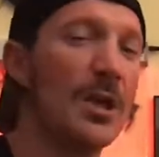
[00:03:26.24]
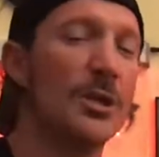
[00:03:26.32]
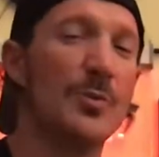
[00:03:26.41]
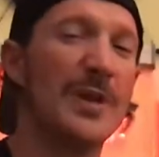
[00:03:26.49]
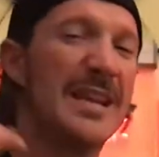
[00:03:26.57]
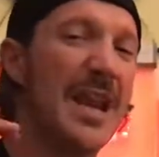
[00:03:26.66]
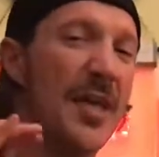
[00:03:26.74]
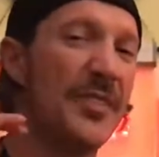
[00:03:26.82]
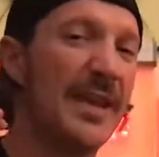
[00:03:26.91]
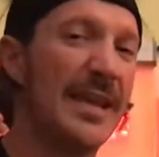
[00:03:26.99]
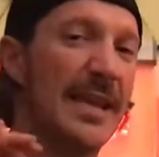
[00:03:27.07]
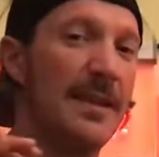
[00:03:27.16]
Doing
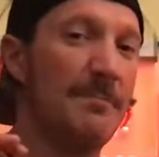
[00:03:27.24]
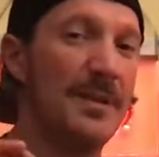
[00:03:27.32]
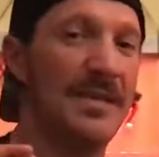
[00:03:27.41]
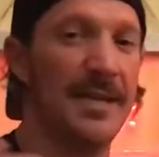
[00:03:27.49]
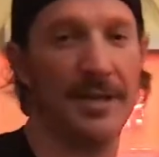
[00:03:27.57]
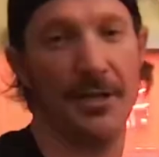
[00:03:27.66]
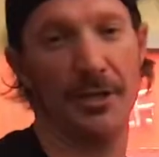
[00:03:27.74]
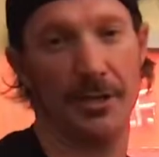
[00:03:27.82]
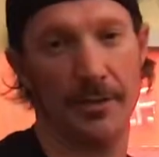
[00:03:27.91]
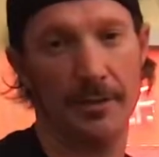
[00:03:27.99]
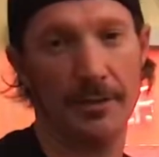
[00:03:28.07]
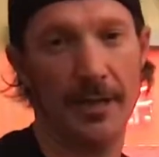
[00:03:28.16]
nothing in
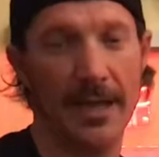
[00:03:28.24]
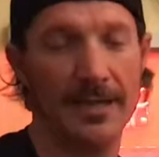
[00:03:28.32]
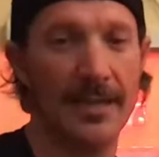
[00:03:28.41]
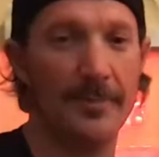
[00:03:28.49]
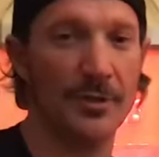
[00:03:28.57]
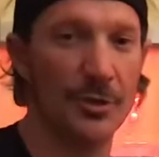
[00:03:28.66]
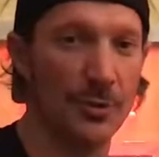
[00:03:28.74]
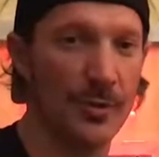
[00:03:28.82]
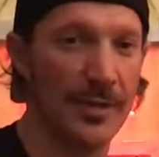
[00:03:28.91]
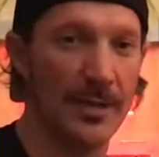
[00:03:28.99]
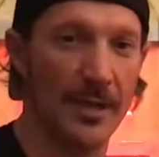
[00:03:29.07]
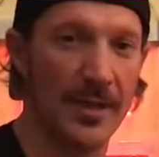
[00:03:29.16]
particular except
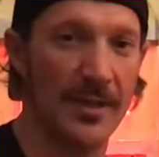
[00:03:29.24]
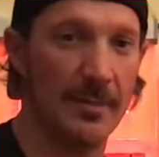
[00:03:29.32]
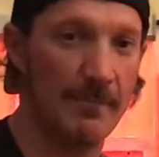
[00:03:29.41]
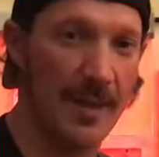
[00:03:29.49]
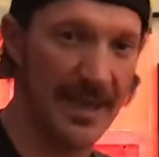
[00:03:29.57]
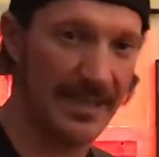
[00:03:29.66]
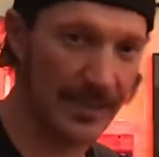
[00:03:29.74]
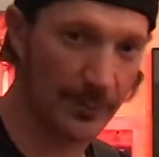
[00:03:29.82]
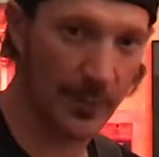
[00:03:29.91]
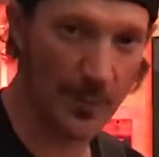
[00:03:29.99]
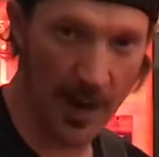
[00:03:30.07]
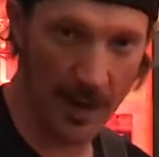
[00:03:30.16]
doing the basic
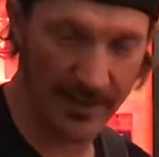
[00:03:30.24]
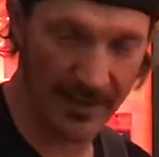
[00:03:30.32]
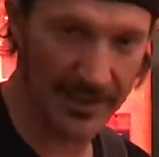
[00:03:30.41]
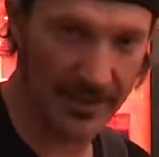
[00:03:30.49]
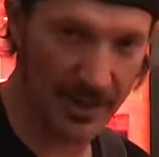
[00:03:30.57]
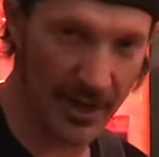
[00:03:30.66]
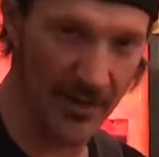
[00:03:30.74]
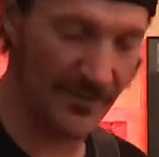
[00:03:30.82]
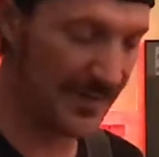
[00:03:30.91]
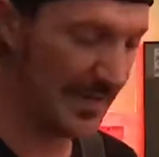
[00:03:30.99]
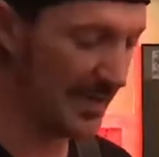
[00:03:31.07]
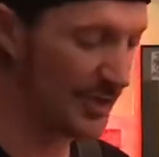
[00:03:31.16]
requirements
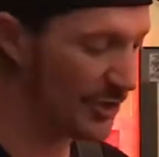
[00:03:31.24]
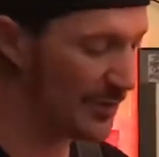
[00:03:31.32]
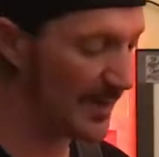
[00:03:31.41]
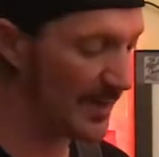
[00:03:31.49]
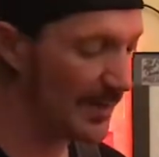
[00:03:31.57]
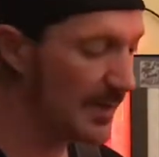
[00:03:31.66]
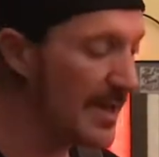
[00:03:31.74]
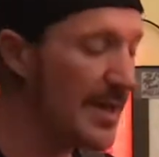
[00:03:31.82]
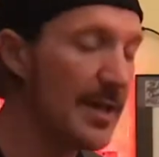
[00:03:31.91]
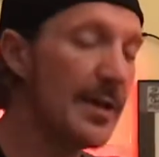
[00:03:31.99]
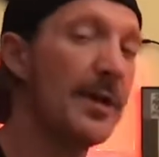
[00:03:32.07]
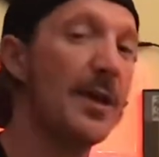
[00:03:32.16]
of the instrument.
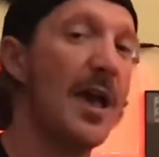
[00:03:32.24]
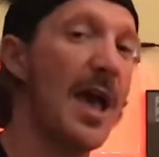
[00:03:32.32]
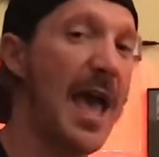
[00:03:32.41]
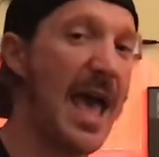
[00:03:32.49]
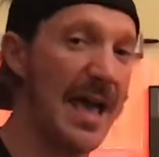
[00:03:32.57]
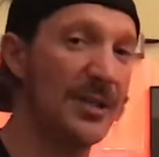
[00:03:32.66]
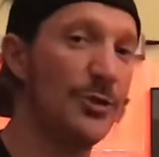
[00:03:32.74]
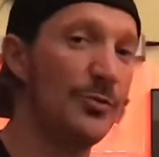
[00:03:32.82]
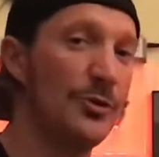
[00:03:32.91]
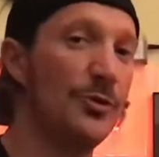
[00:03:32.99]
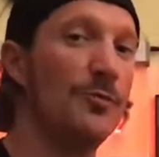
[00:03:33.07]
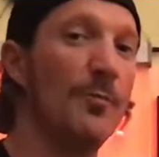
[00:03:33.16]
As you
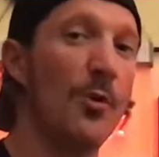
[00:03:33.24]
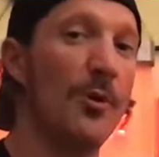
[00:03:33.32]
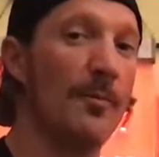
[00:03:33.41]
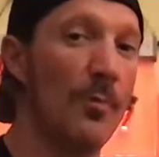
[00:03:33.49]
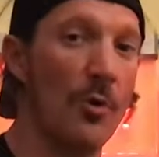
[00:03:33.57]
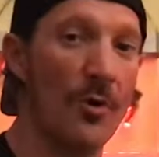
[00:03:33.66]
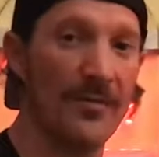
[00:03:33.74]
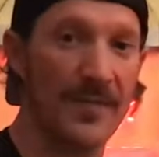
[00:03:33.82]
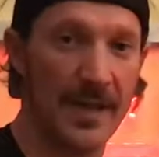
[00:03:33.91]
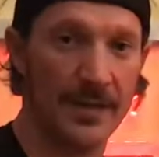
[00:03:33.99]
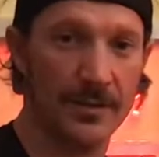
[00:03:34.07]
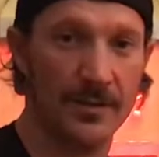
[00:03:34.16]
do more and more of
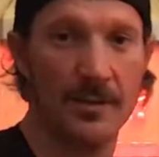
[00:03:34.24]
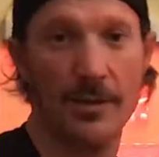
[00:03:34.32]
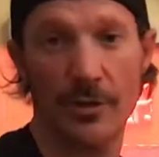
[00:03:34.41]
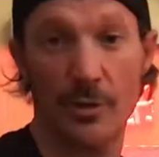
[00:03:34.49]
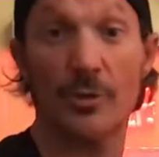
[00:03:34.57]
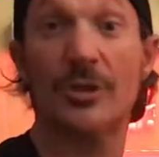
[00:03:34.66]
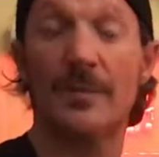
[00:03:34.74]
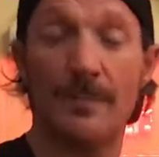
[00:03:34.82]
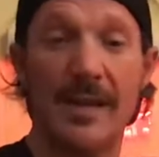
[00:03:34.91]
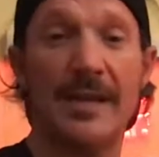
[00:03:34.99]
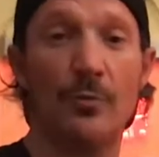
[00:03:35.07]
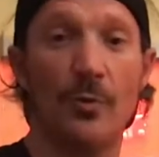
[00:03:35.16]
this, your
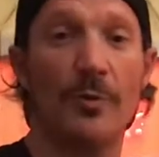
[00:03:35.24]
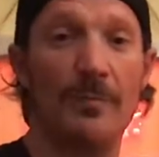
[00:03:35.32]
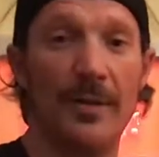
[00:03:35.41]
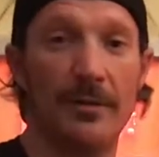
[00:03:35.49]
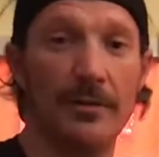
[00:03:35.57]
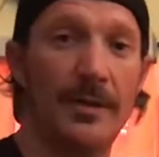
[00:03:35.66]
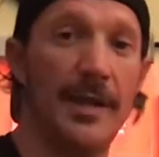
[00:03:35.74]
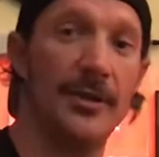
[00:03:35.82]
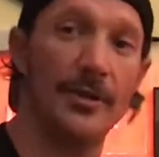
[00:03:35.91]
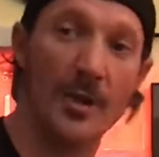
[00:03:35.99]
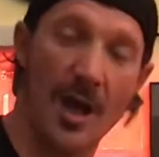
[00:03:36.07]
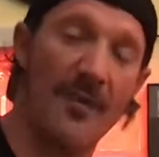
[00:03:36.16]
speed will build and
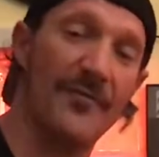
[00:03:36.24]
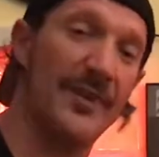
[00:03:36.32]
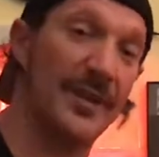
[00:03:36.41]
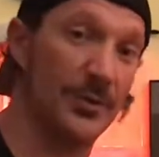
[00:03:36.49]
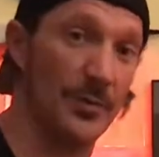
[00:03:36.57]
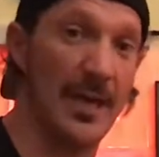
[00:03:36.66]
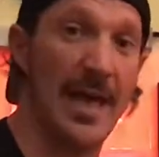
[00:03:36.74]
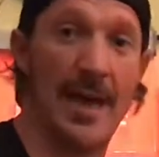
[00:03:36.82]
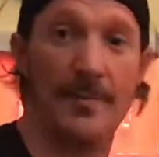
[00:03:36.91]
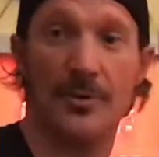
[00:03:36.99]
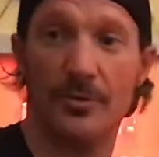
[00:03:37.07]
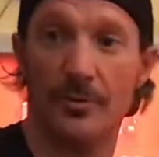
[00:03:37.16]
your confidence will
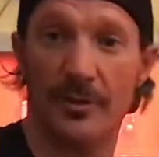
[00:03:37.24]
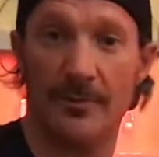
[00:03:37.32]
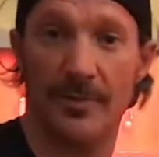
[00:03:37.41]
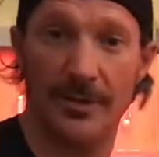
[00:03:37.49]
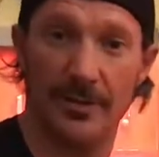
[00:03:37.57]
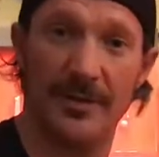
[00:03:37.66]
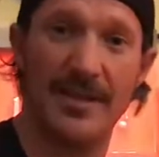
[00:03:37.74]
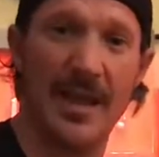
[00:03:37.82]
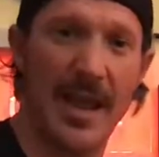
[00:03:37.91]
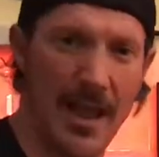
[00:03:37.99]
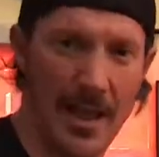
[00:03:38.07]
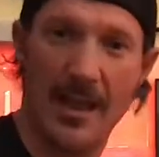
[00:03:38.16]
absolutely build,
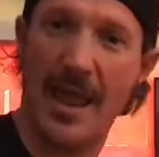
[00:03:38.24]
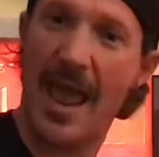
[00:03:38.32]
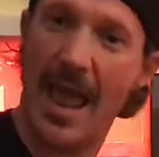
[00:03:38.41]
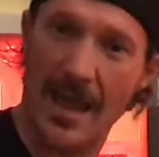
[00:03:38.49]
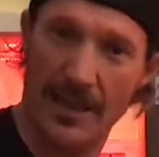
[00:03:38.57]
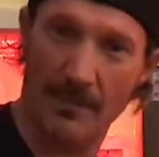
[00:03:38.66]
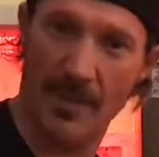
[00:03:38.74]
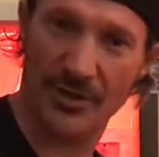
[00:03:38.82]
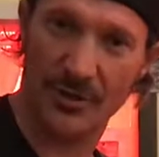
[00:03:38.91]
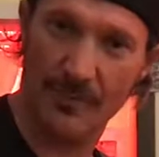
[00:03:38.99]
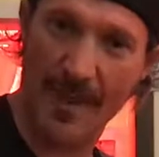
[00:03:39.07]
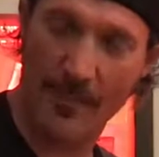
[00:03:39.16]
and the
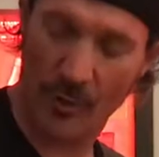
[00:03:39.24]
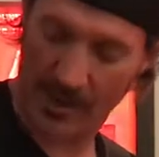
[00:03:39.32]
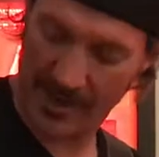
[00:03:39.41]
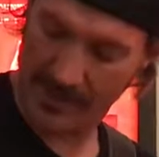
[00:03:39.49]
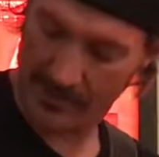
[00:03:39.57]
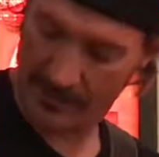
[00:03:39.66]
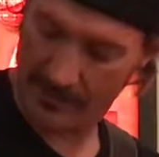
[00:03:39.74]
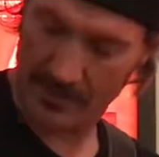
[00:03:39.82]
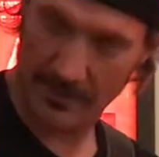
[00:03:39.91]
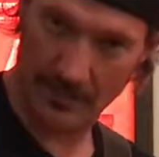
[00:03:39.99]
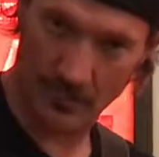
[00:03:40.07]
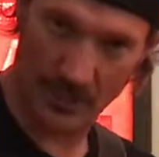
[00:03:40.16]
muscle memory
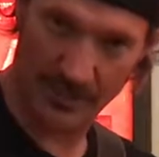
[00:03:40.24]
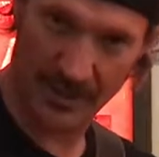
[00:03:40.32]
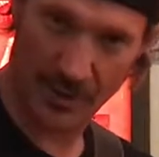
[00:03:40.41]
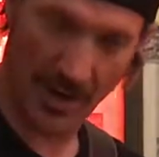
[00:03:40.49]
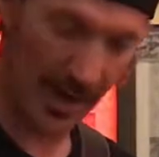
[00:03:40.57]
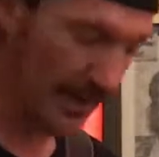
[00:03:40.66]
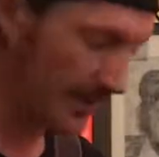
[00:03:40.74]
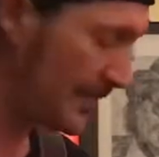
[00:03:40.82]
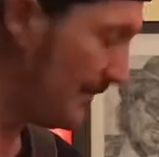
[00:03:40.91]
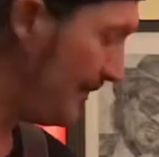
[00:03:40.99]
will be trained.